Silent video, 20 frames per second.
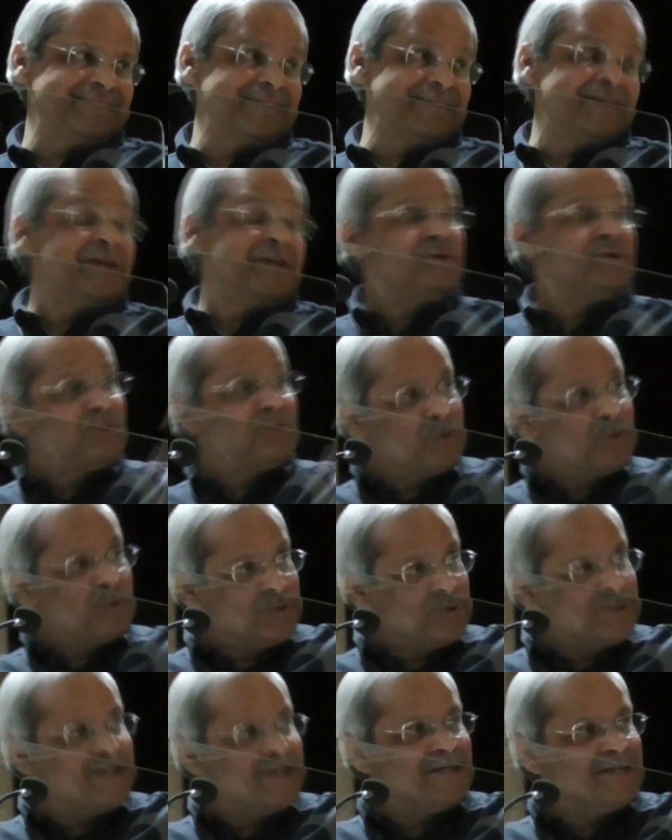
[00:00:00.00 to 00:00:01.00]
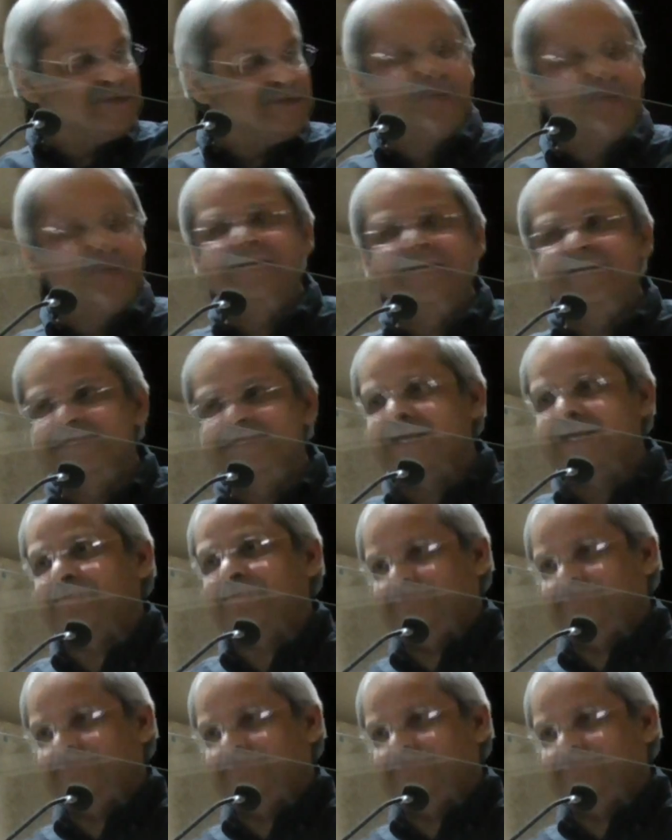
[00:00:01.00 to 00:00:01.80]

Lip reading: Those days, during the Nizam,